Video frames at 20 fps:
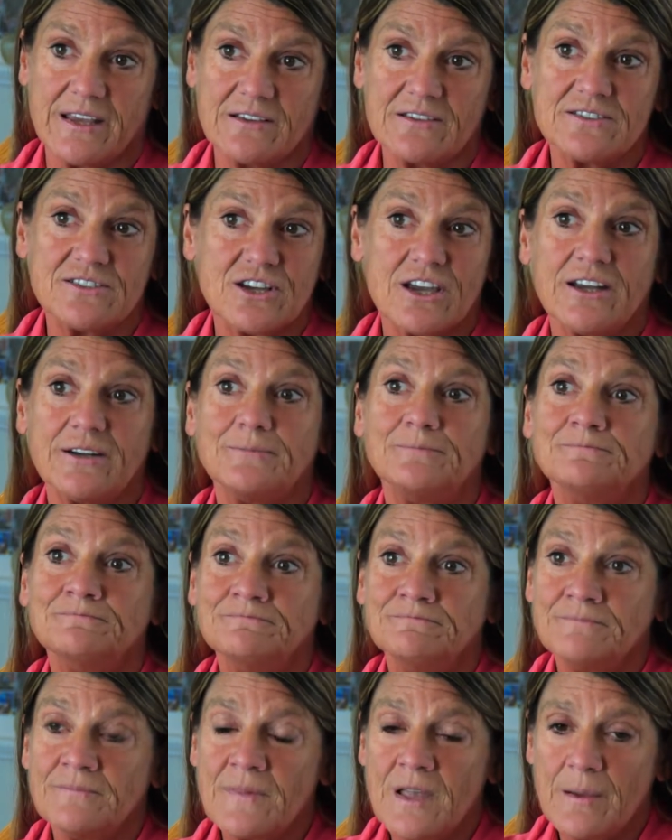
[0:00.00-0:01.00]
else yet,
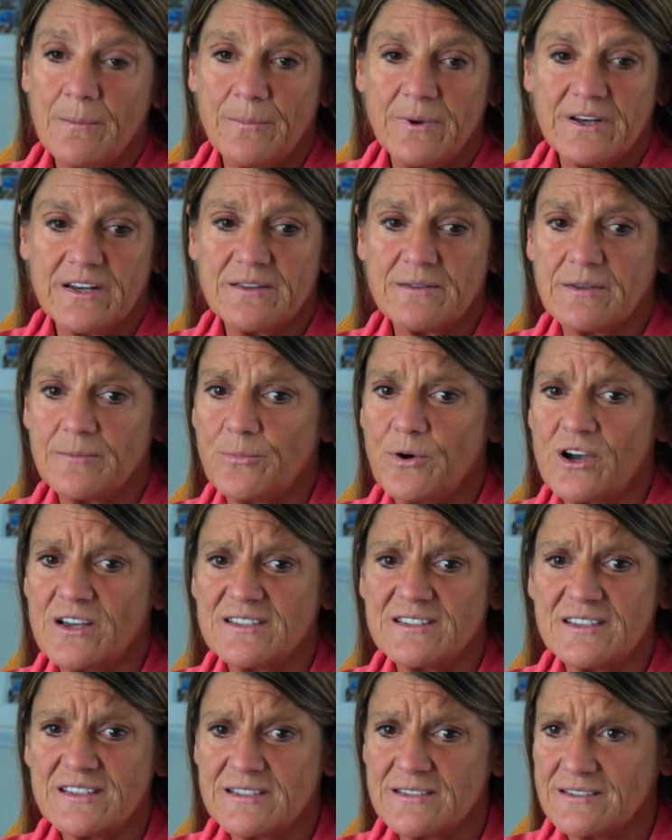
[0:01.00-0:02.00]
but the
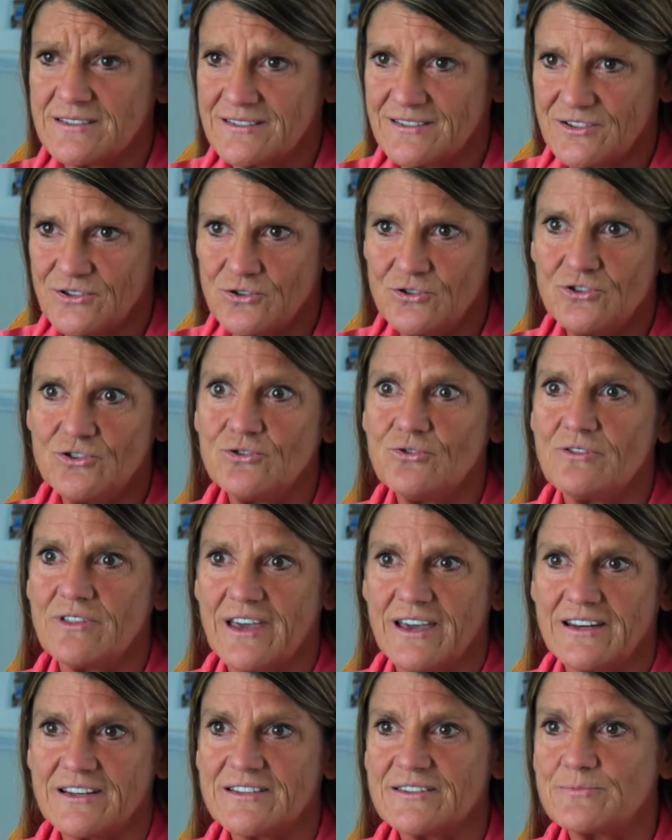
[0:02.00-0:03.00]
process to do
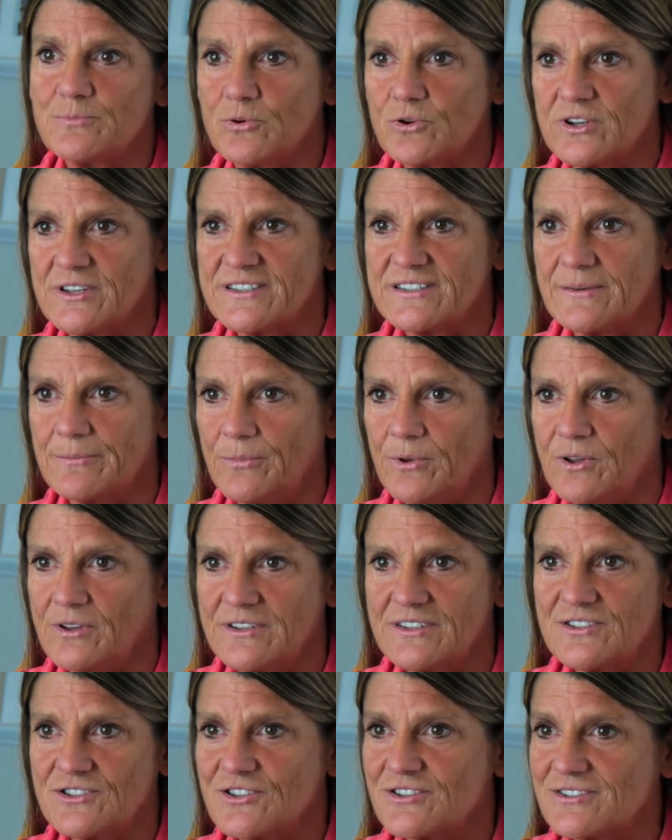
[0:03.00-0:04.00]
that is pretty simple.
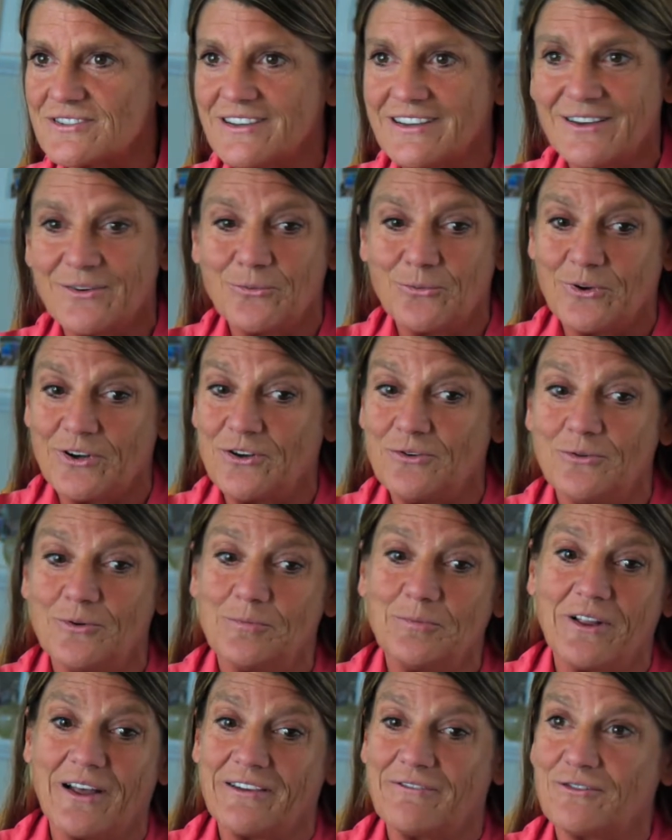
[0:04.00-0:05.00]
It's just like when you
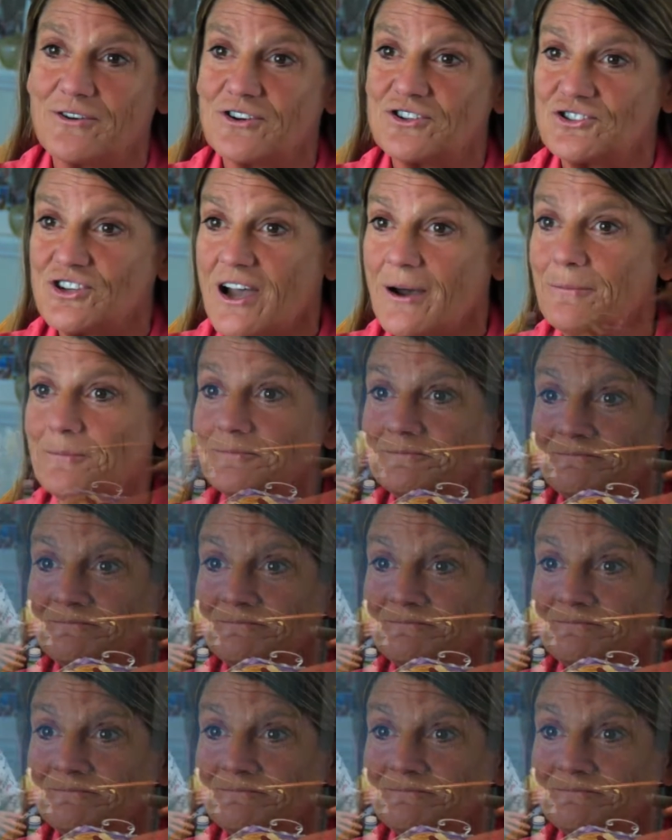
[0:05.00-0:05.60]
apply for a job,